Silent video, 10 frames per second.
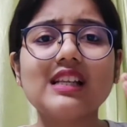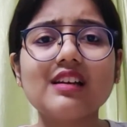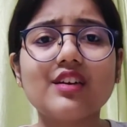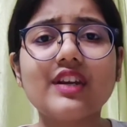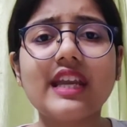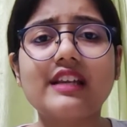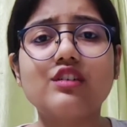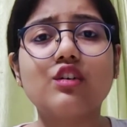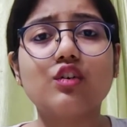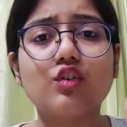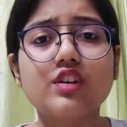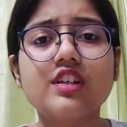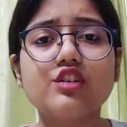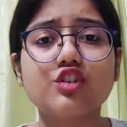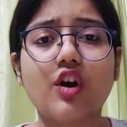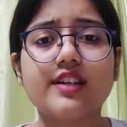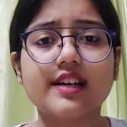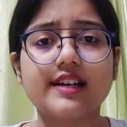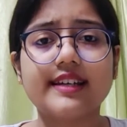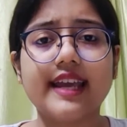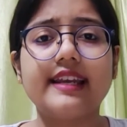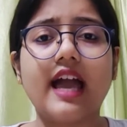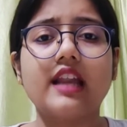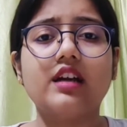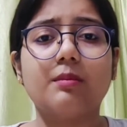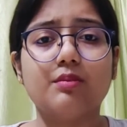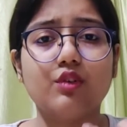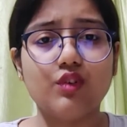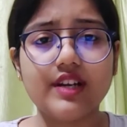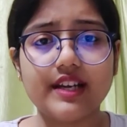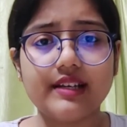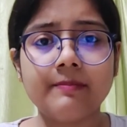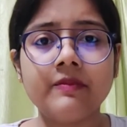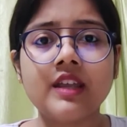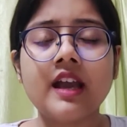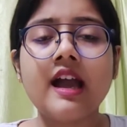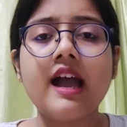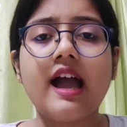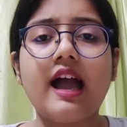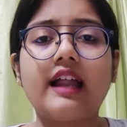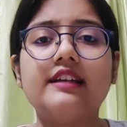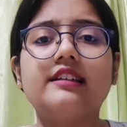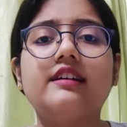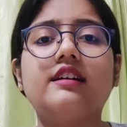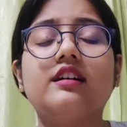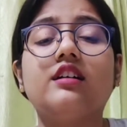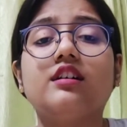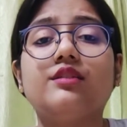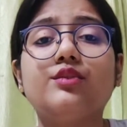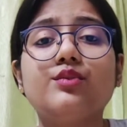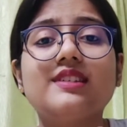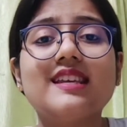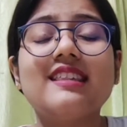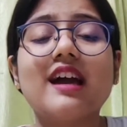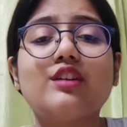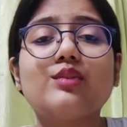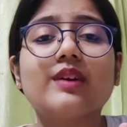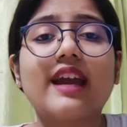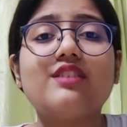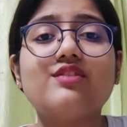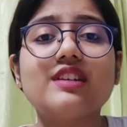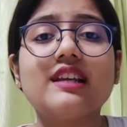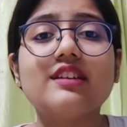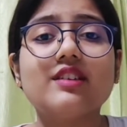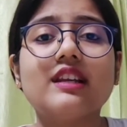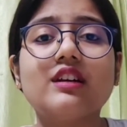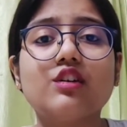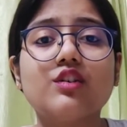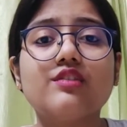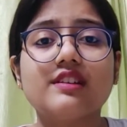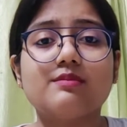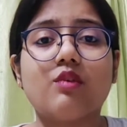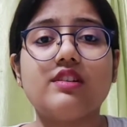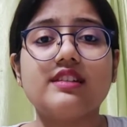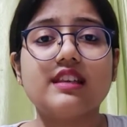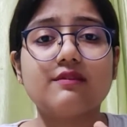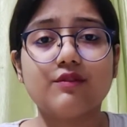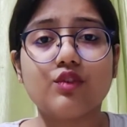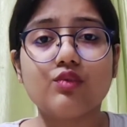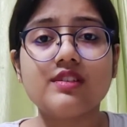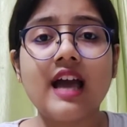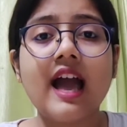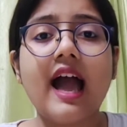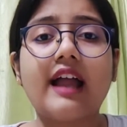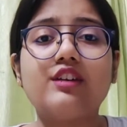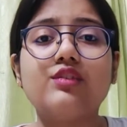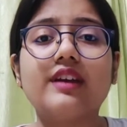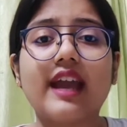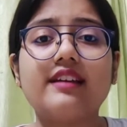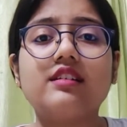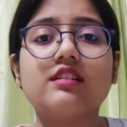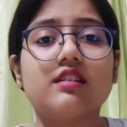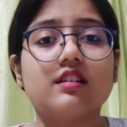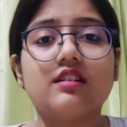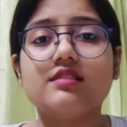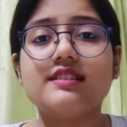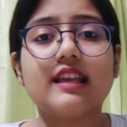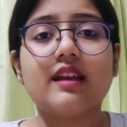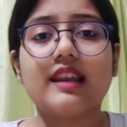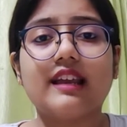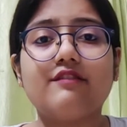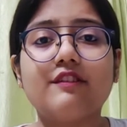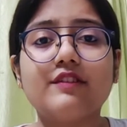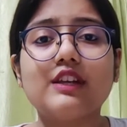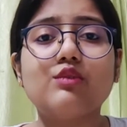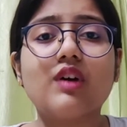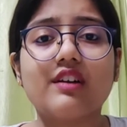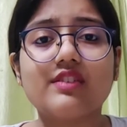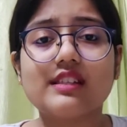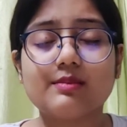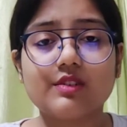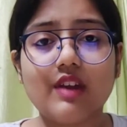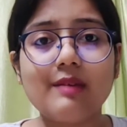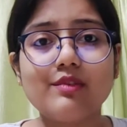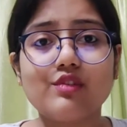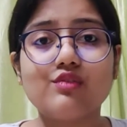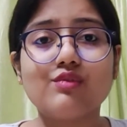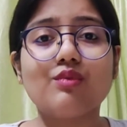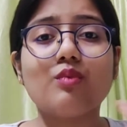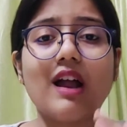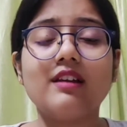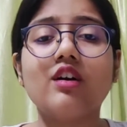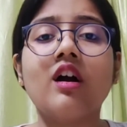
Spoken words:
create good short content and upload it, and you see that you get really good response and views, and you get say like 50 to 100 subscribers through one